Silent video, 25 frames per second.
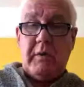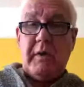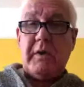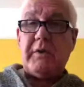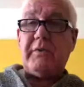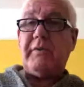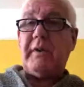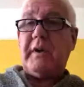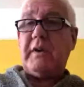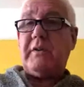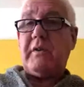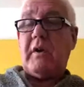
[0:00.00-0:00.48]

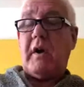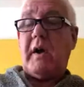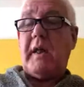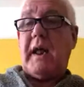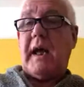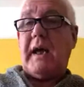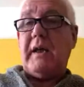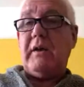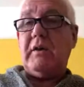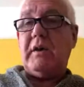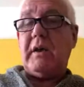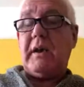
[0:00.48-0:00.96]
there's things
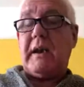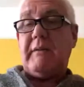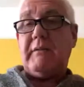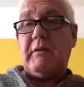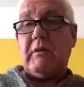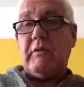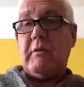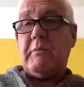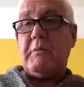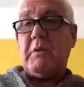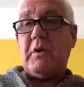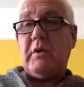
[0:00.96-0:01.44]
like that, you can
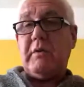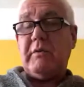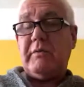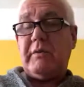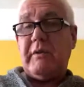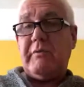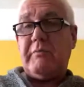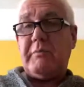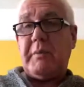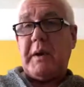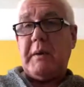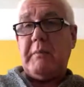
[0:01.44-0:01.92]
have it
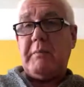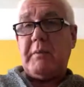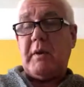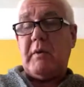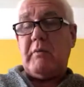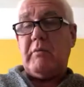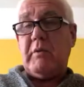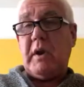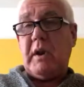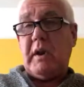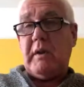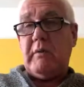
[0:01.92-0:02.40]
removed. If
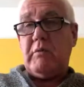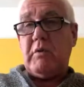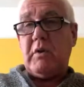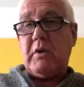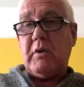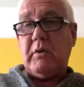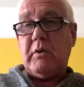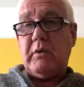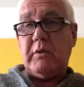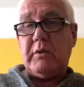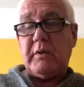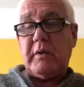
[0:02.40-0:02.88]
people are really
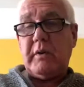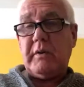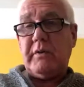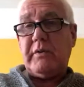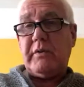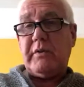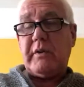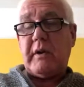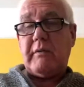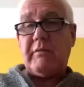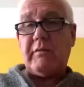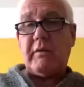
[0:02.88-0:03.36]
rude
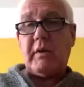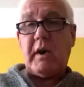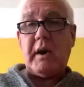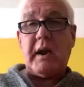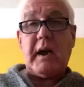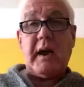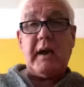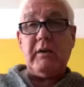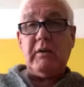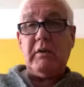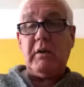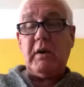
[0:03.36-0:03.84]
and stuff
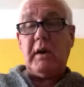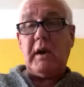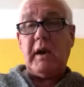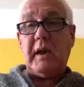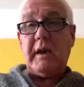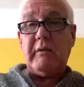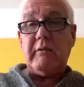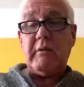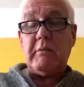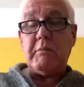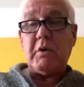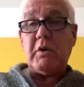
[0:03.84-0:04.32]
like that, you can
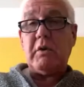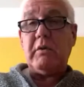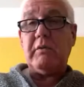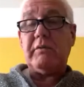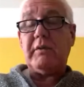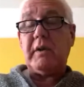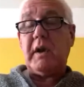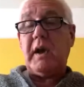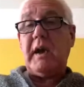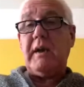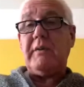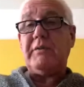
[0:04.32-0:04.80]
get it removed.